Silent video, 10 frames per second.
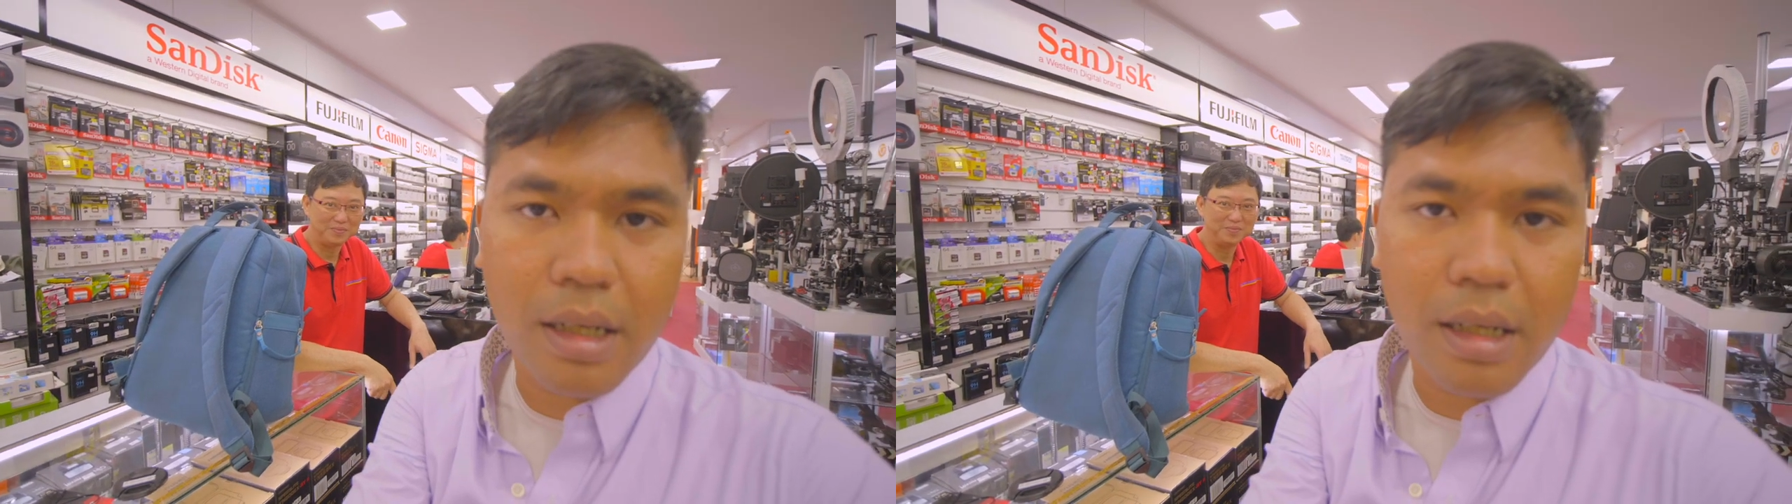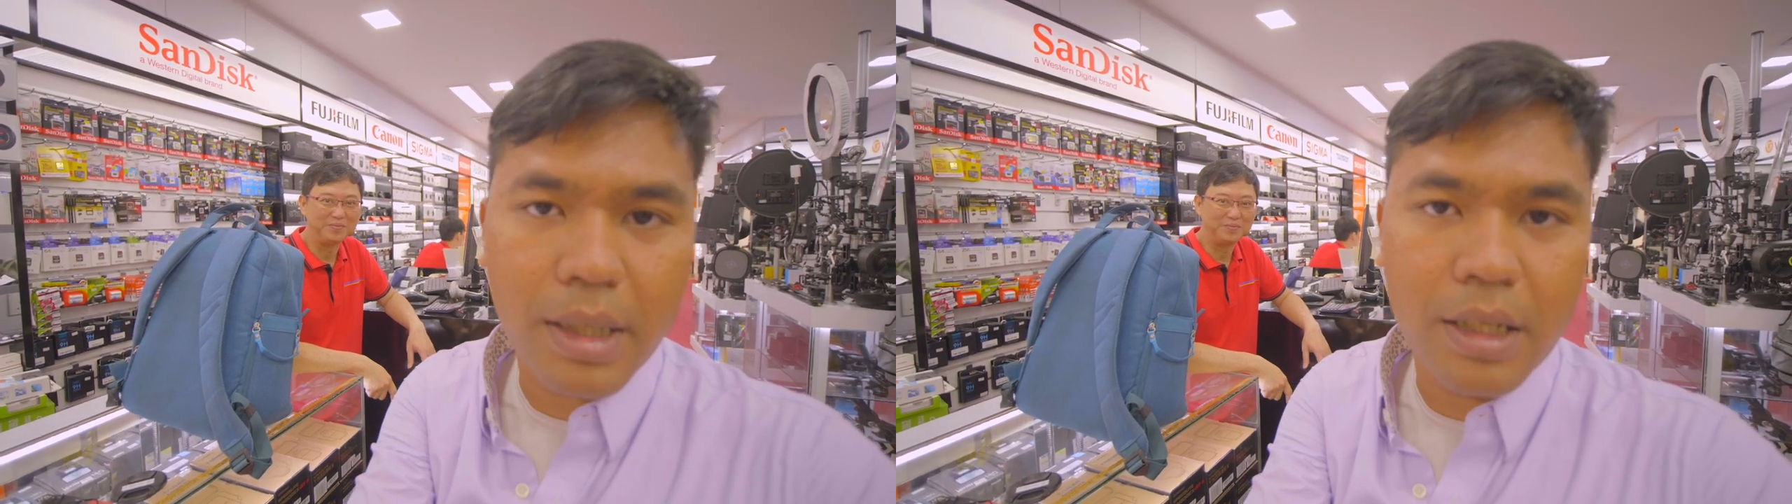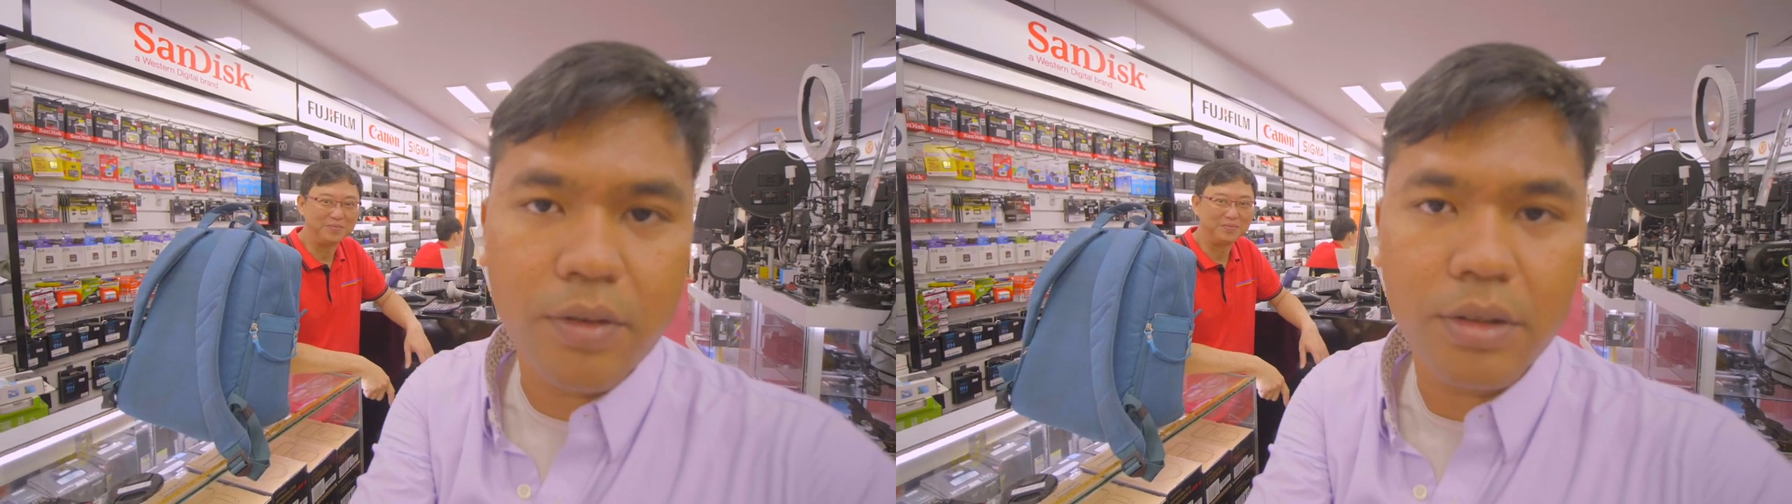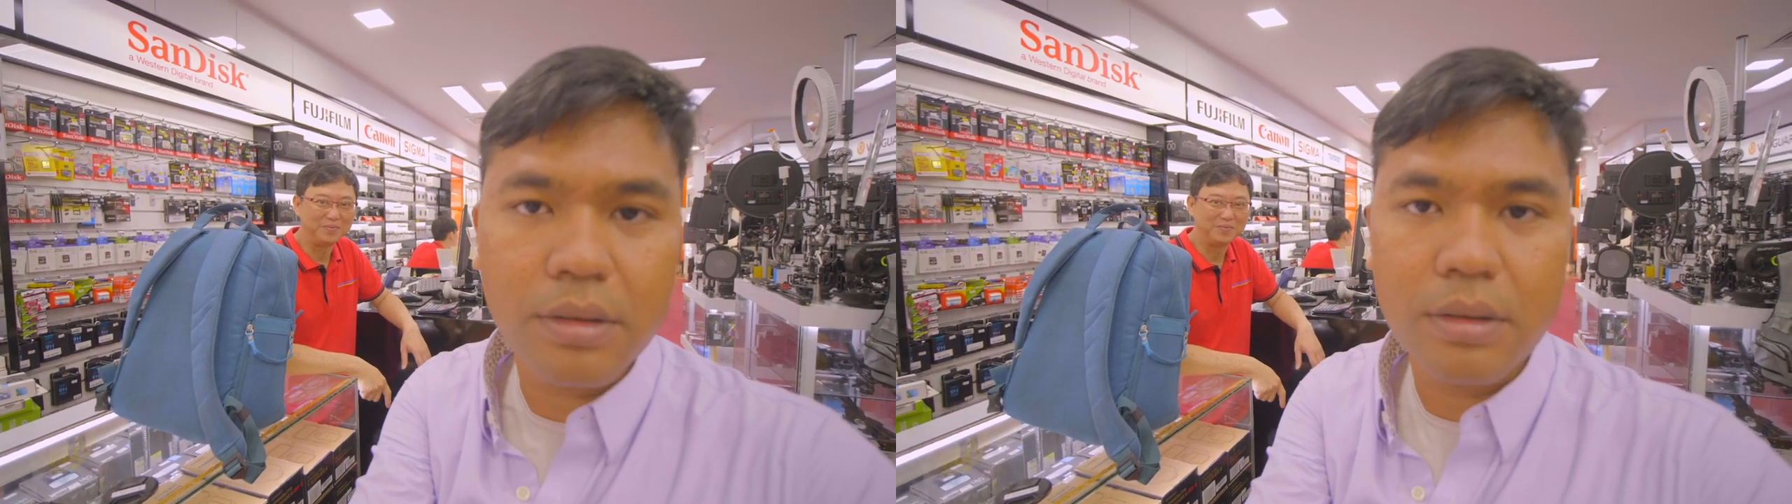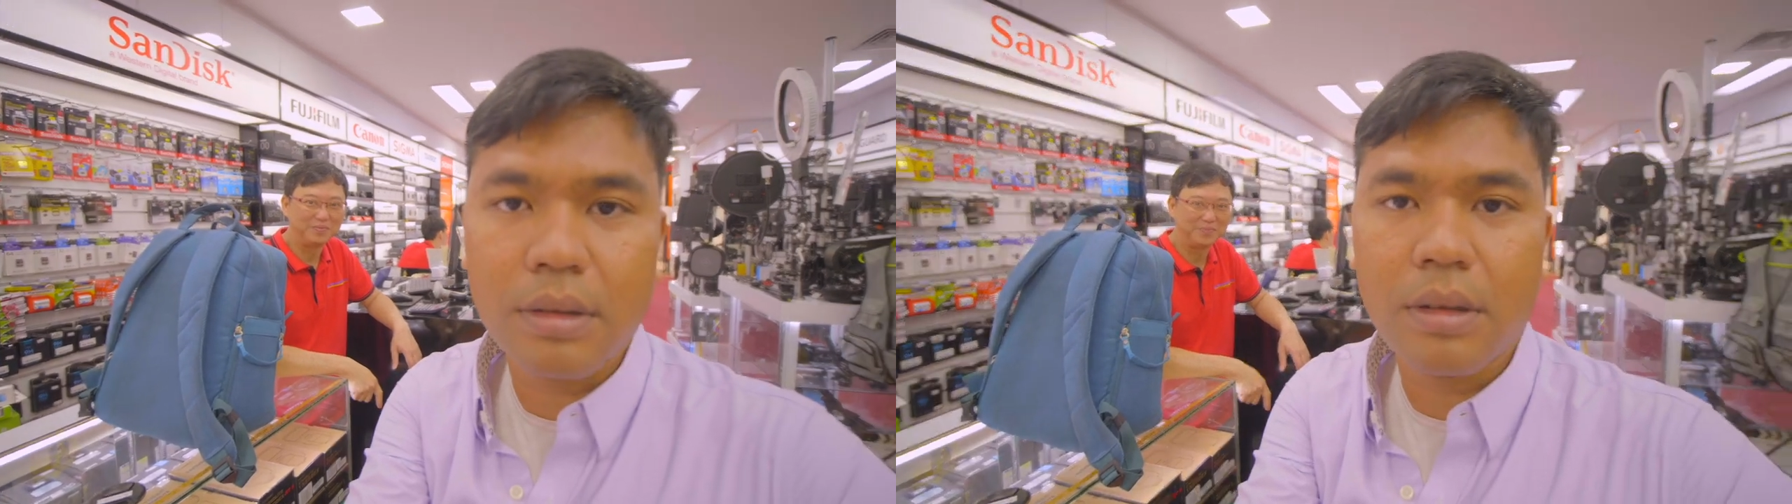Belly
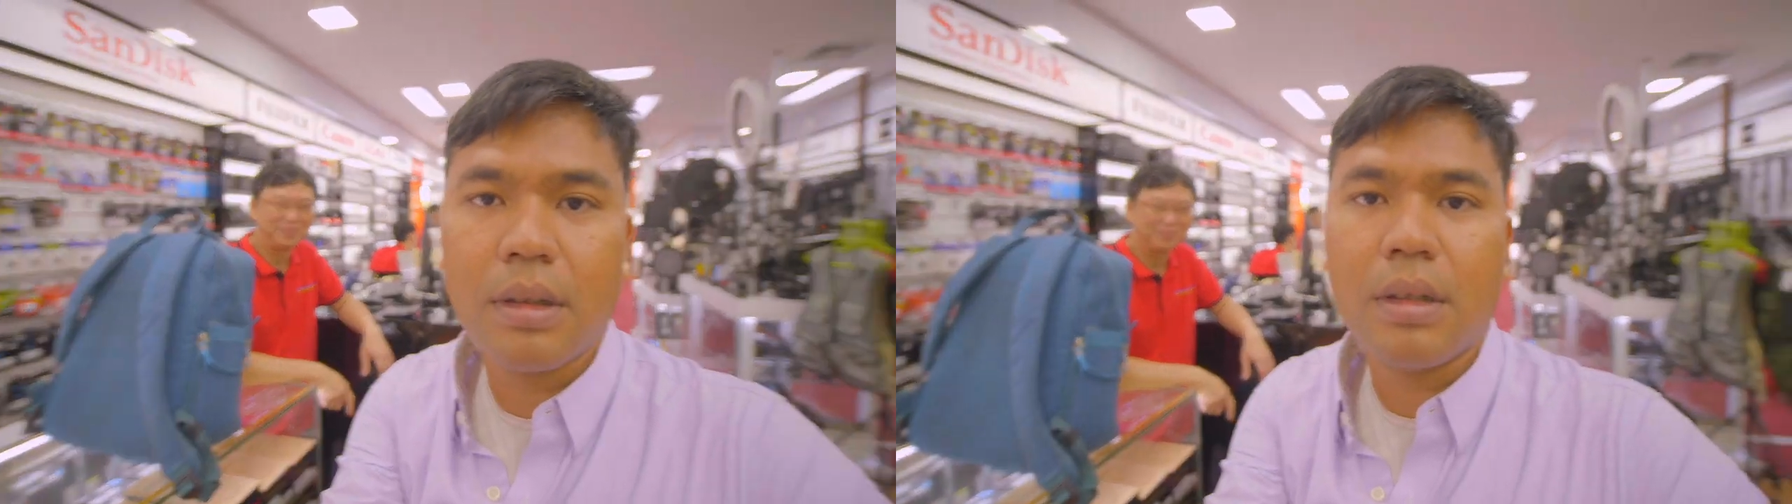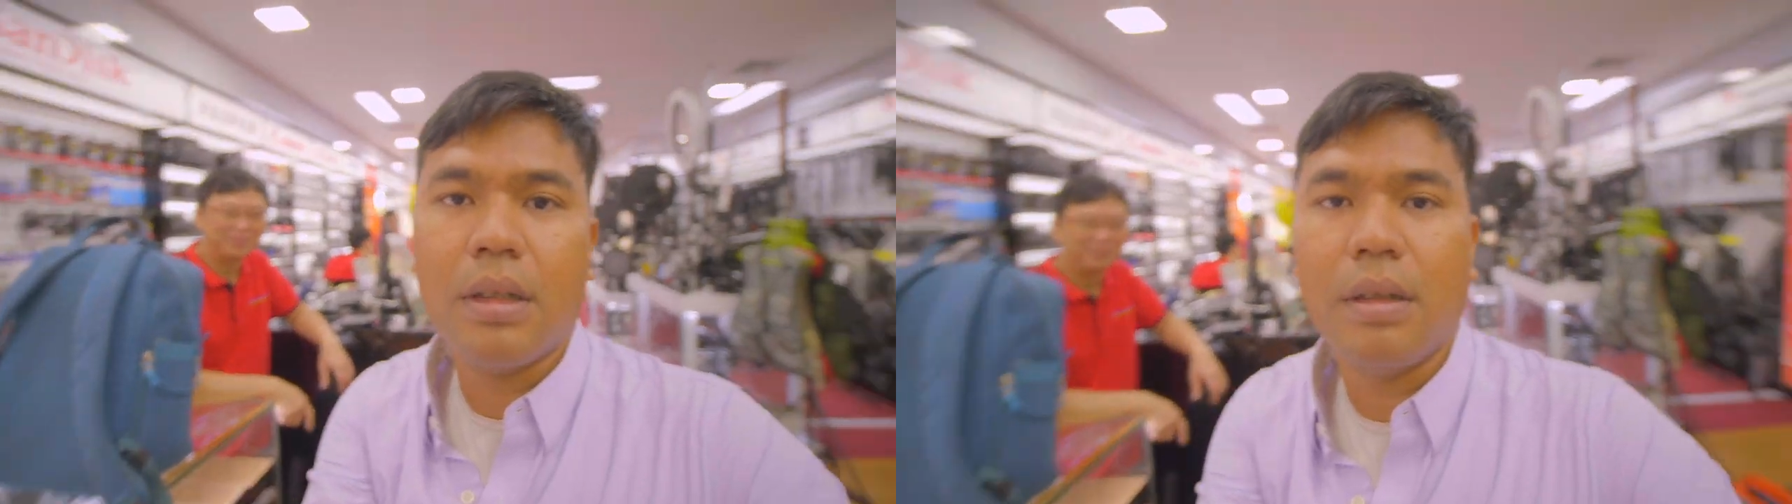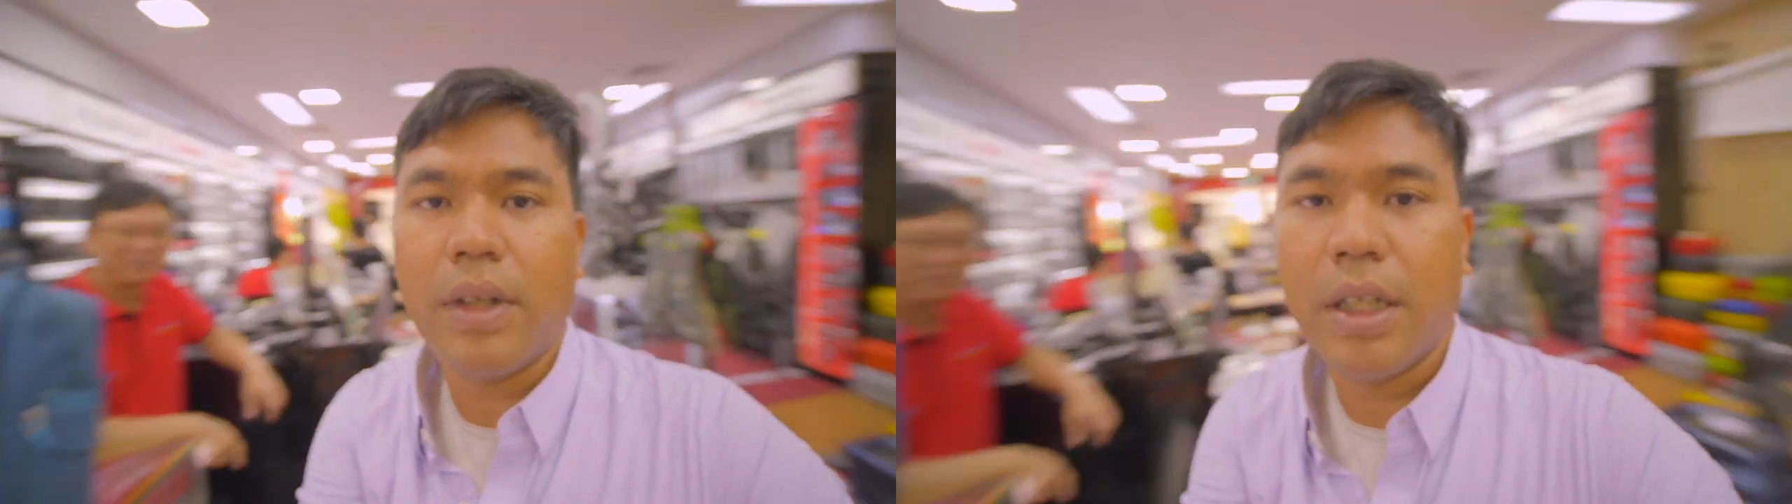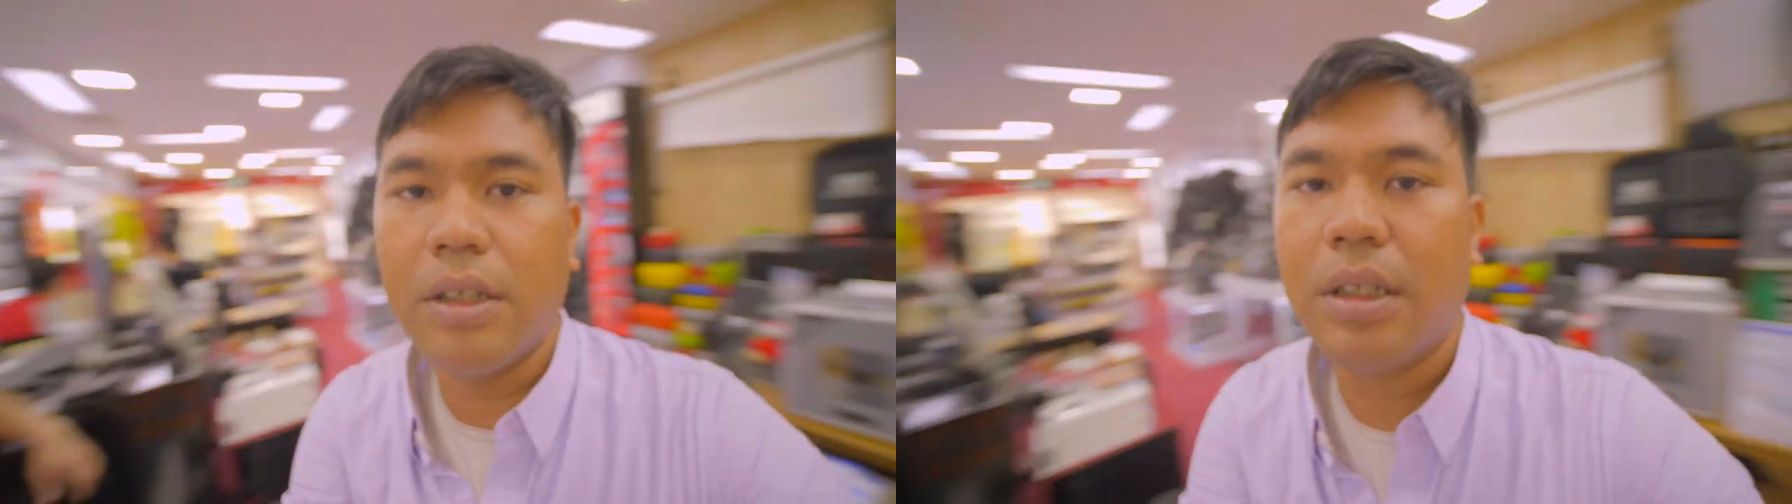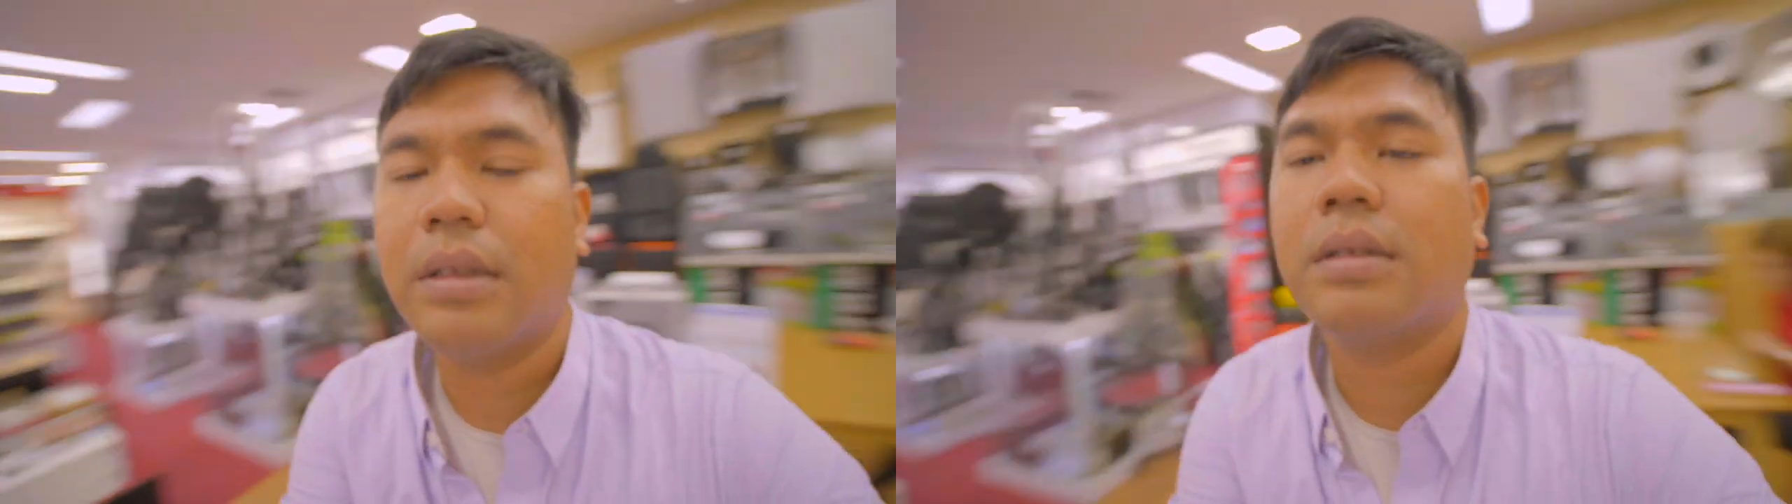Photo. Very good.